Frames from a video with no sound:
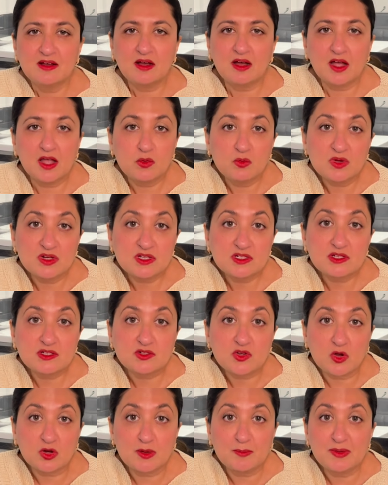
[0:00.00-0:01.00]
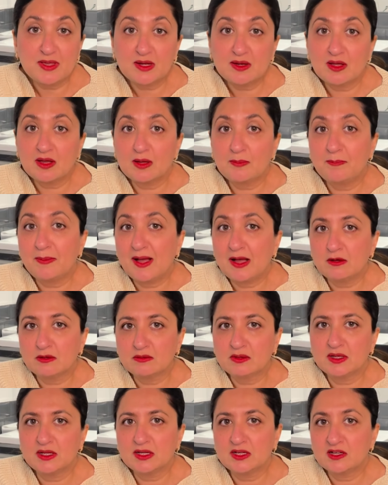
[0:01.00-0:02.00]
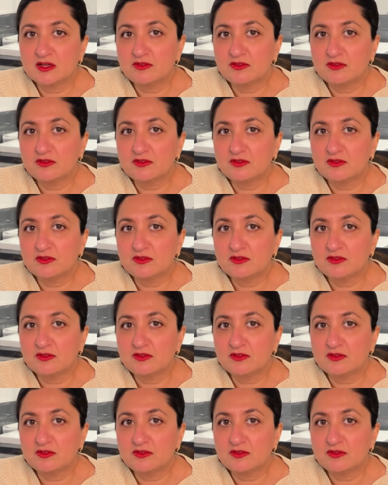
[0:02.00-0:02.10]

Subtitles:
I wanted to talk a bit about